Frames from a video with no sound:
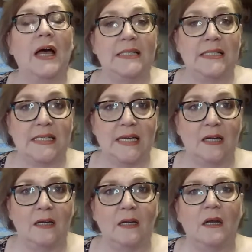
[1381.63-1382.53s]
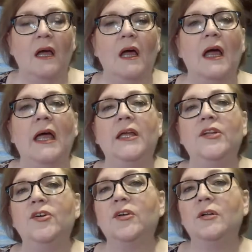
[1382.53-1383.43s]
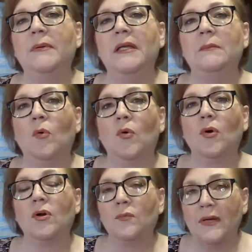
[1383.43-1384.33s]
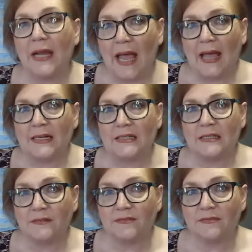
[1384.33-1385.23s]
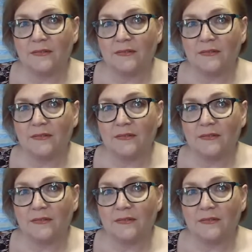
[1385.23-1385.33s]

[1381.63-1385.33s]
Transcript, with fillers: idea and you're going to be more reactive.